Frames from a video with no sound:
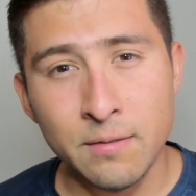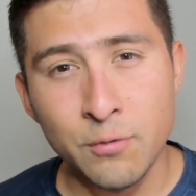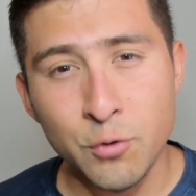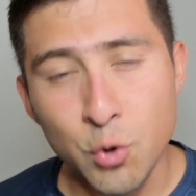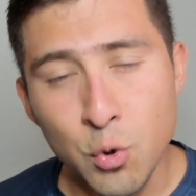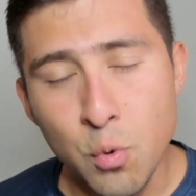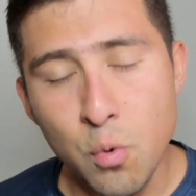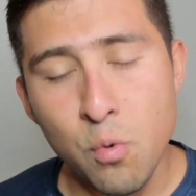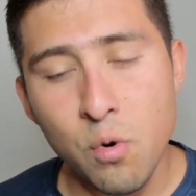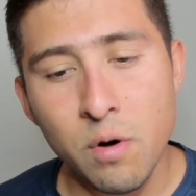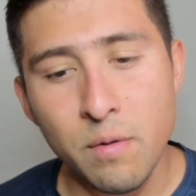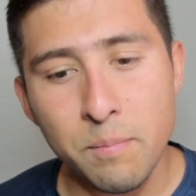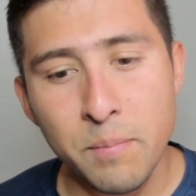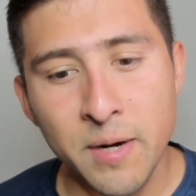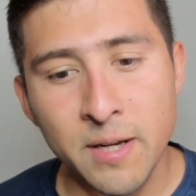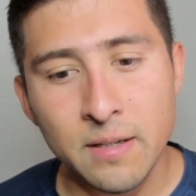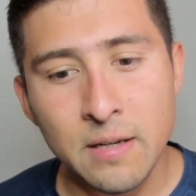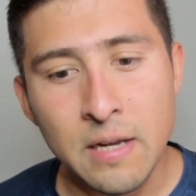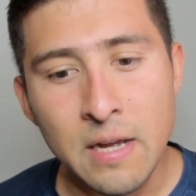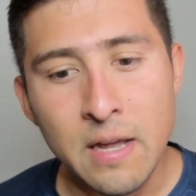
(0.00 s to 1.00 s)
Duquan,
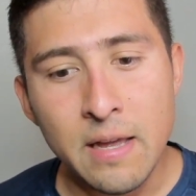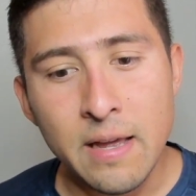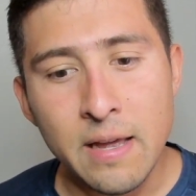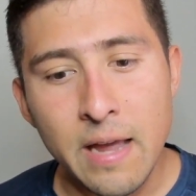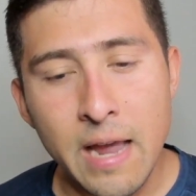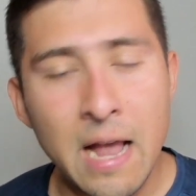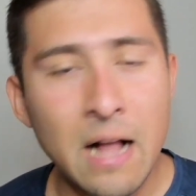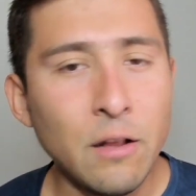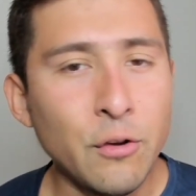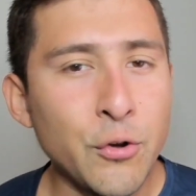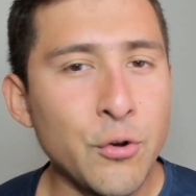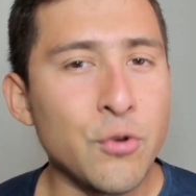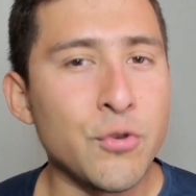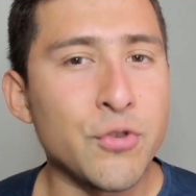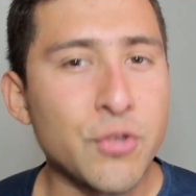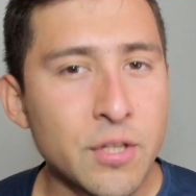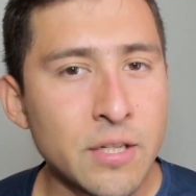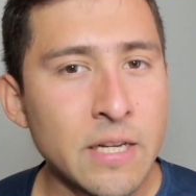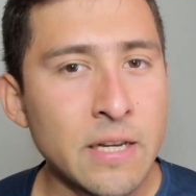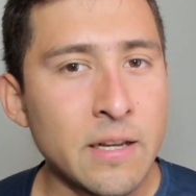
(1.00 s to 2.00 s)
but
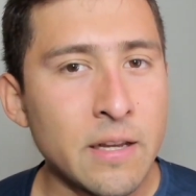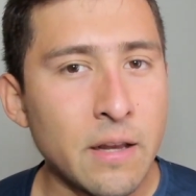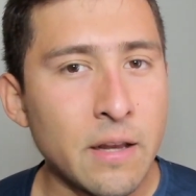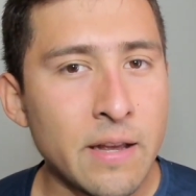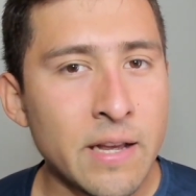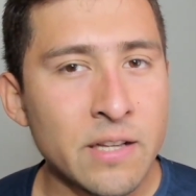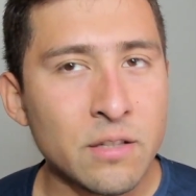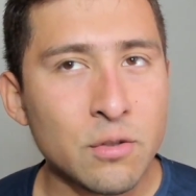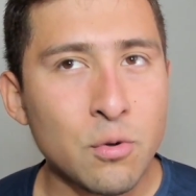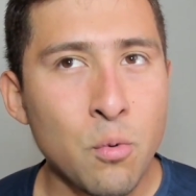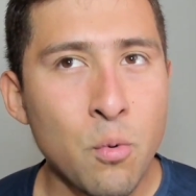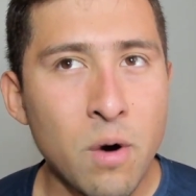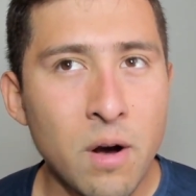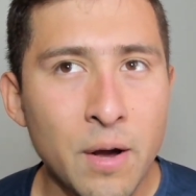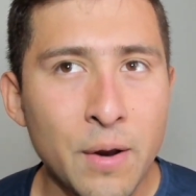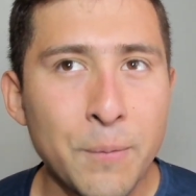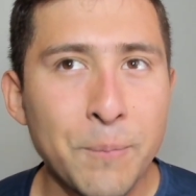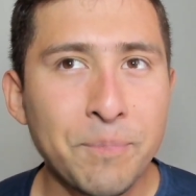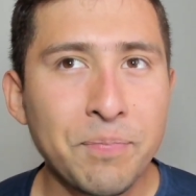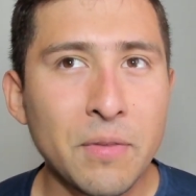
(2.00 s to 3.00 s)
LUNC is
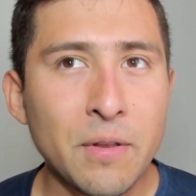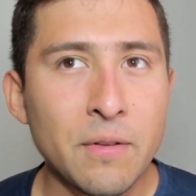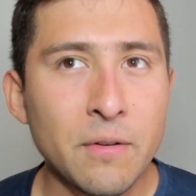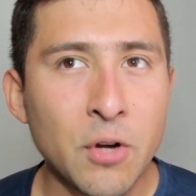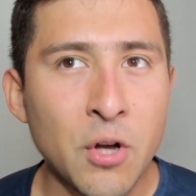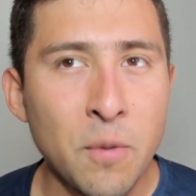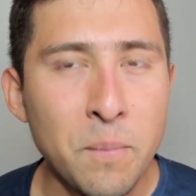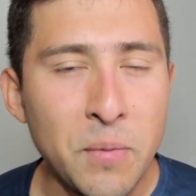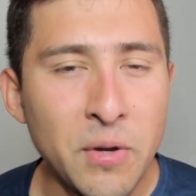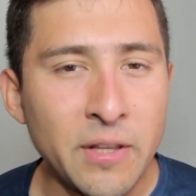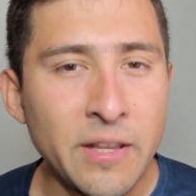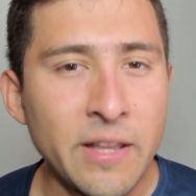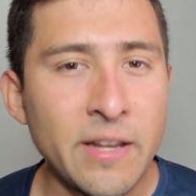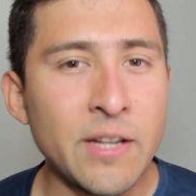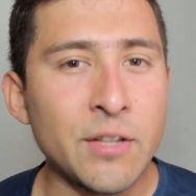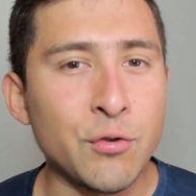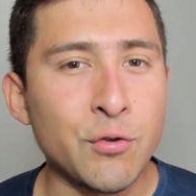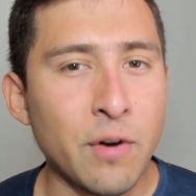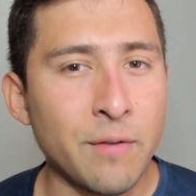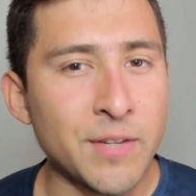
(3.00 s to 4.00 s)
what
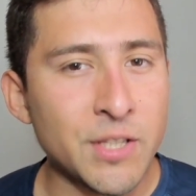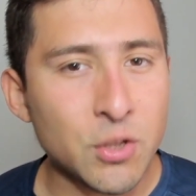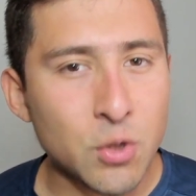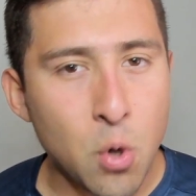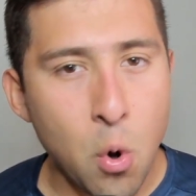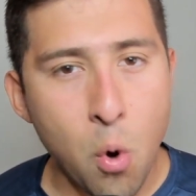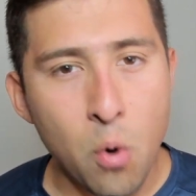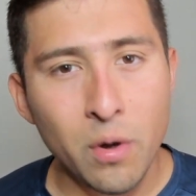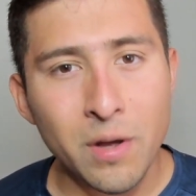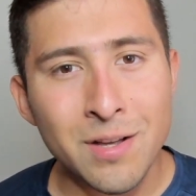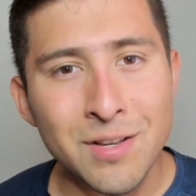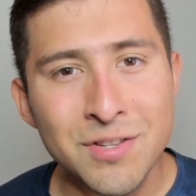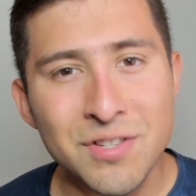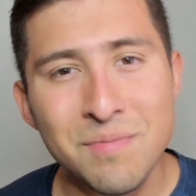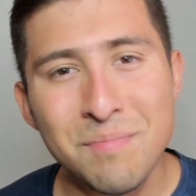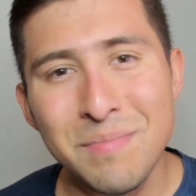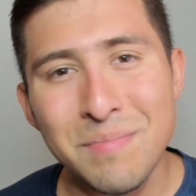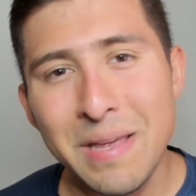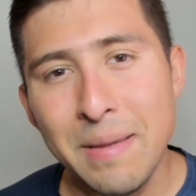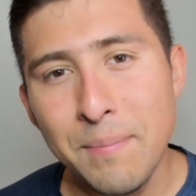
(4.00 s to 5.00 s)
community-driven
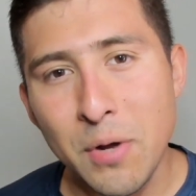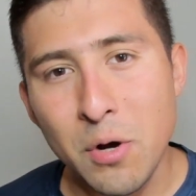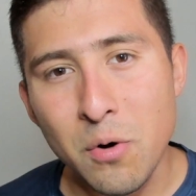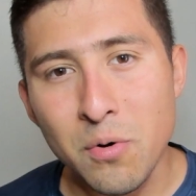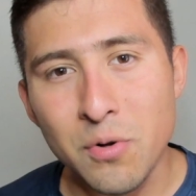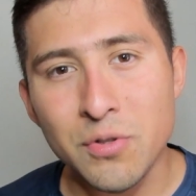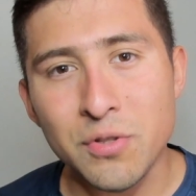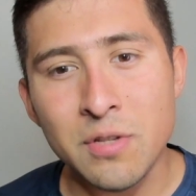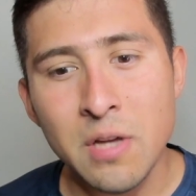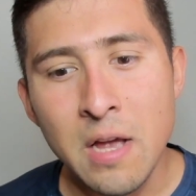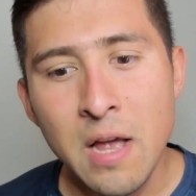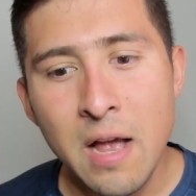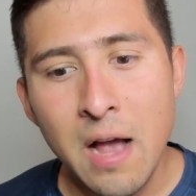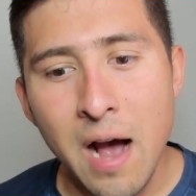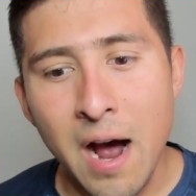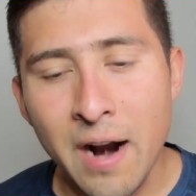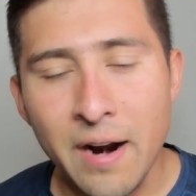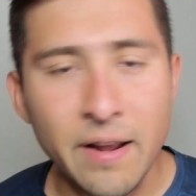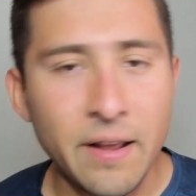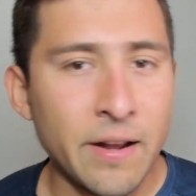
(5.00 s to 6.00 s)
tokens, meme coins
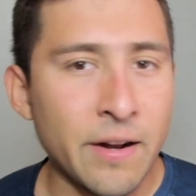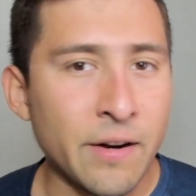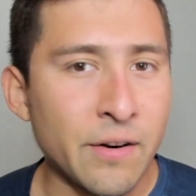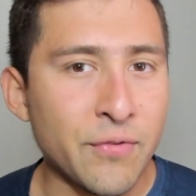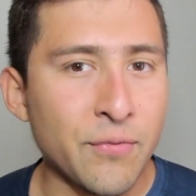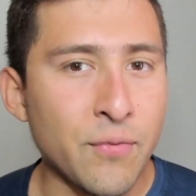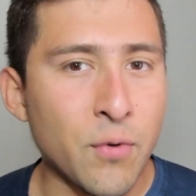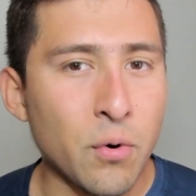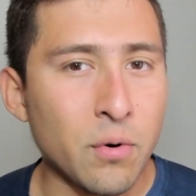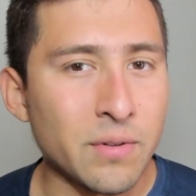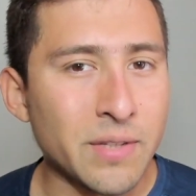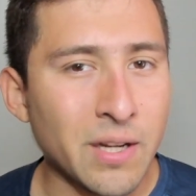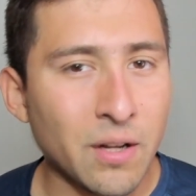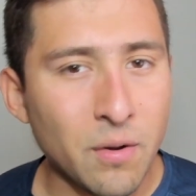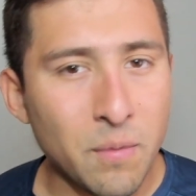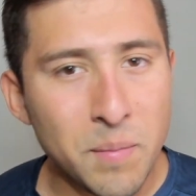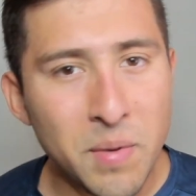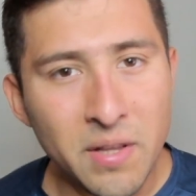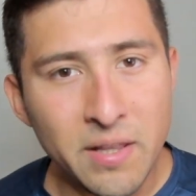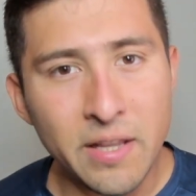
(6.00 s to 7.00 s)
are here for. The
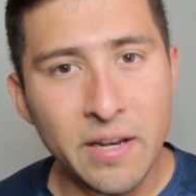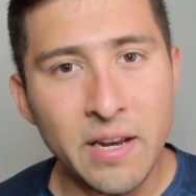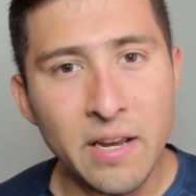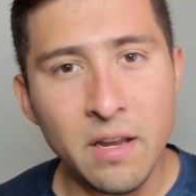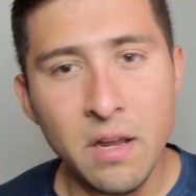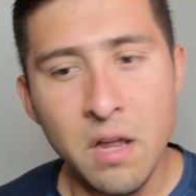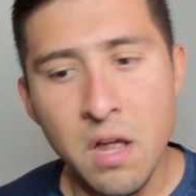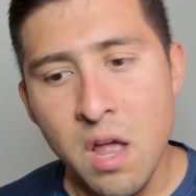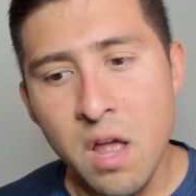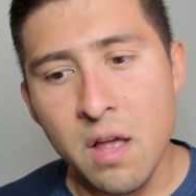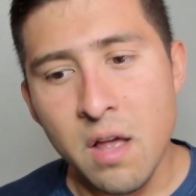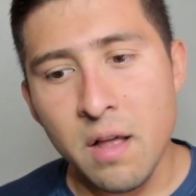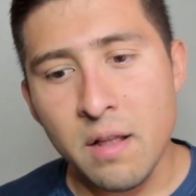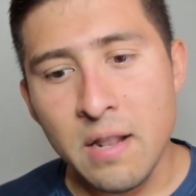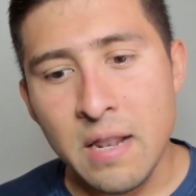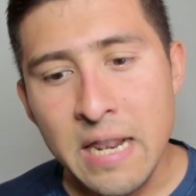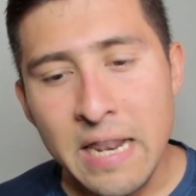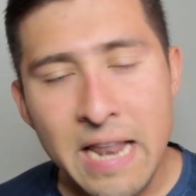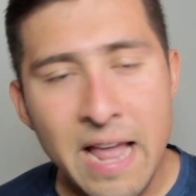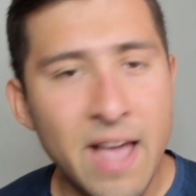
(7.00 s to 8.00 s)
community
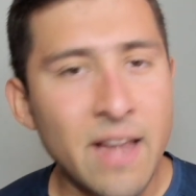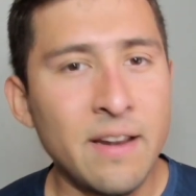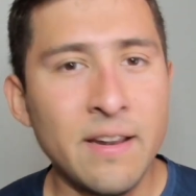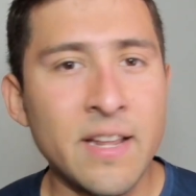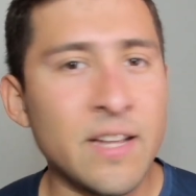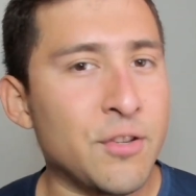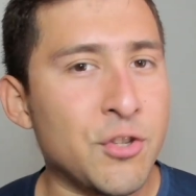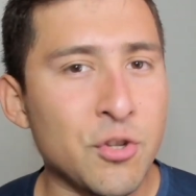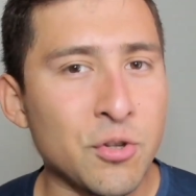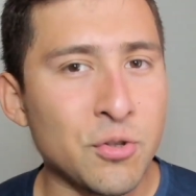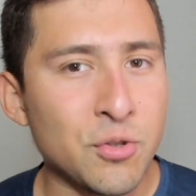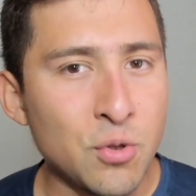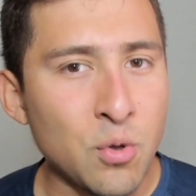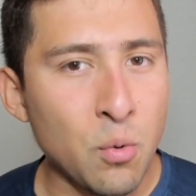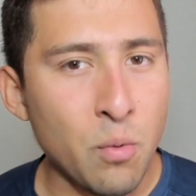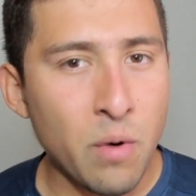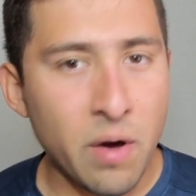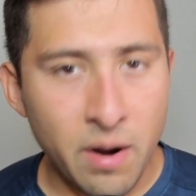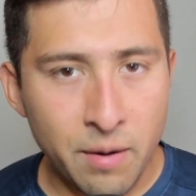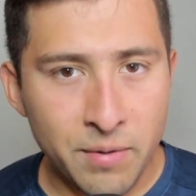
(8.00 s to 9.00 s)
letting it just
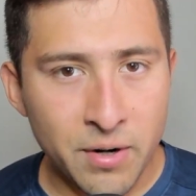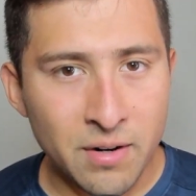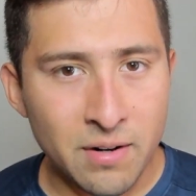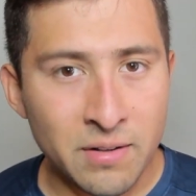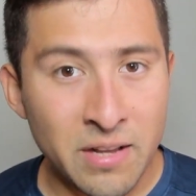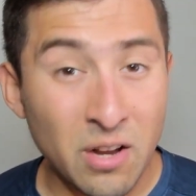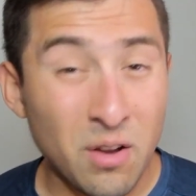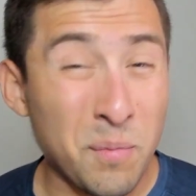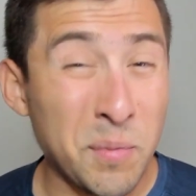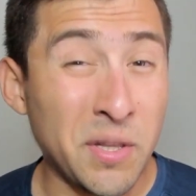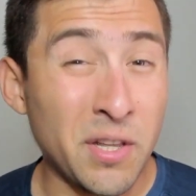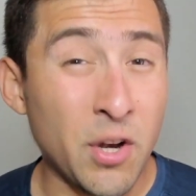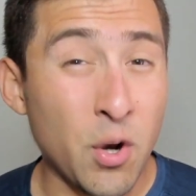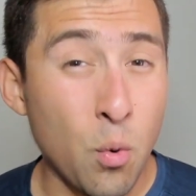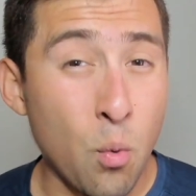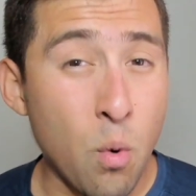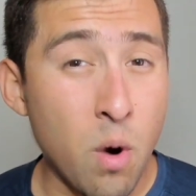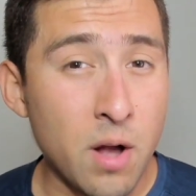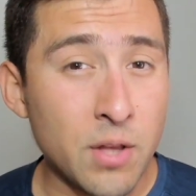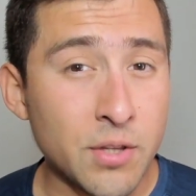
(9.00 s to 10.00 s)
do whatever the community
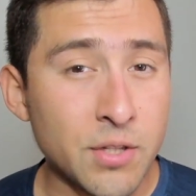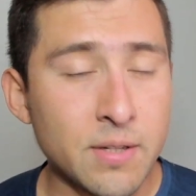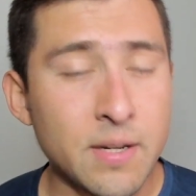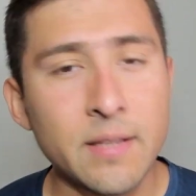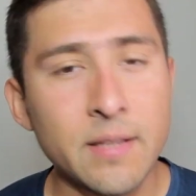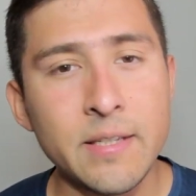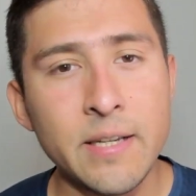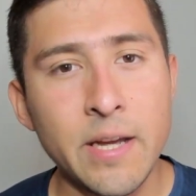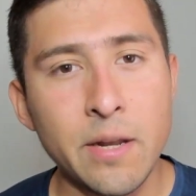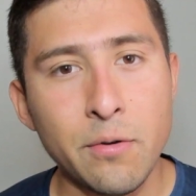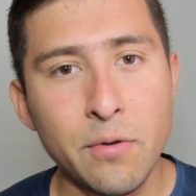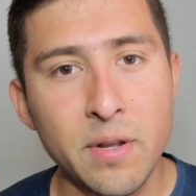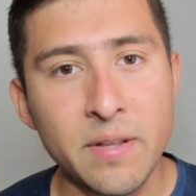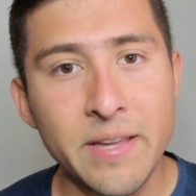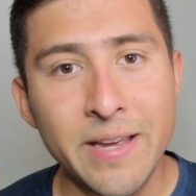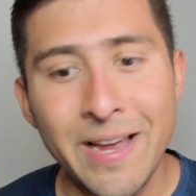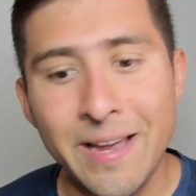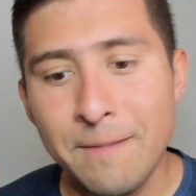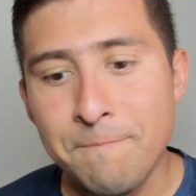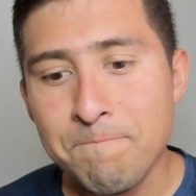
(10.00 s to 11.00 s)
wants, and at the end of the
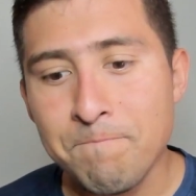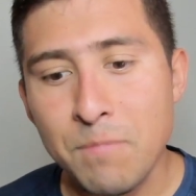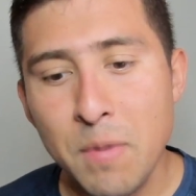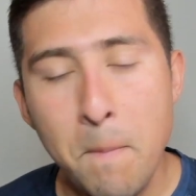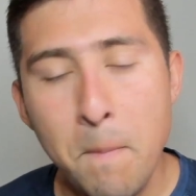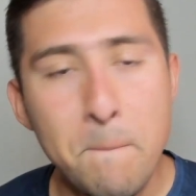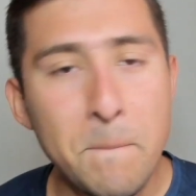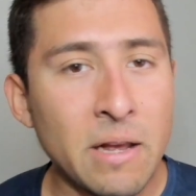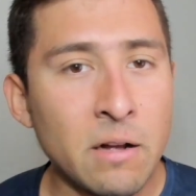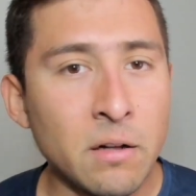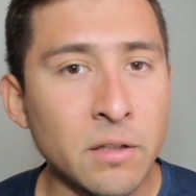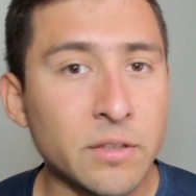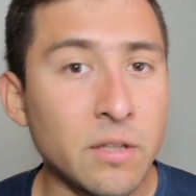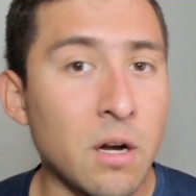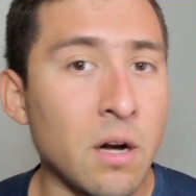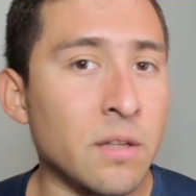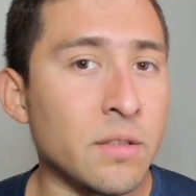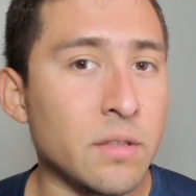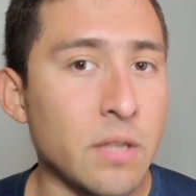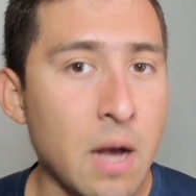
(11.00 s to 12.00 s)
day, built
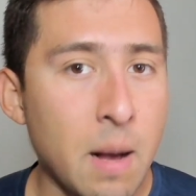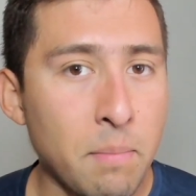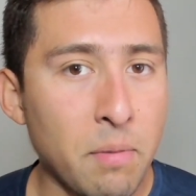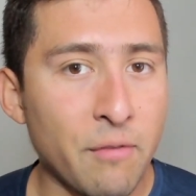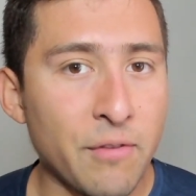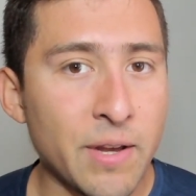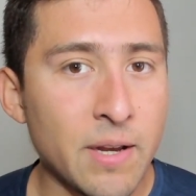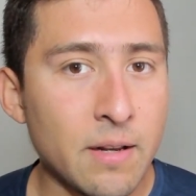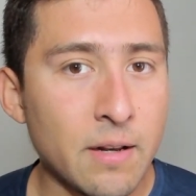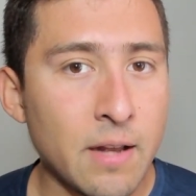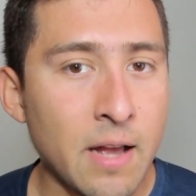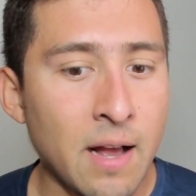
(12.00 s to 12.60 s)
on top of it.